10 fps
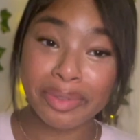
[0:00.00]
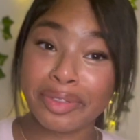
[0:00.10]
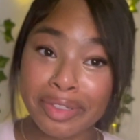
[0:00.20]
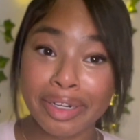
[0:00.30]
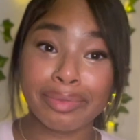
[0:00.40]
You
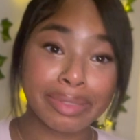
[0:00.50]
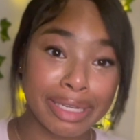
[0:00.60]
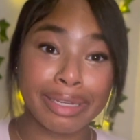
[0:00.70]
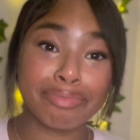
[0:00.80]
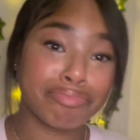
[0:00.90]
know what I'm saying?
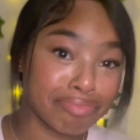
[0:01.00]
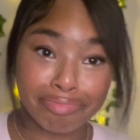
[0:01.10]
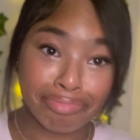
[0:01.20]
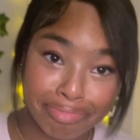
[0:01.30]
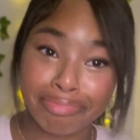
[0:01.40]

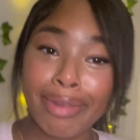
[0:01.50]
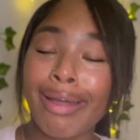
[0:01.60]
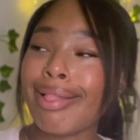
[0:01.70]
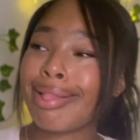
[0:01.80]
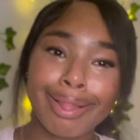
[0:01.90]

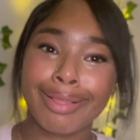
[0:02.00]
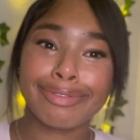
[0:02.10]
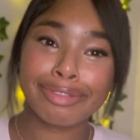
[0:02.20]
Mm-hmm.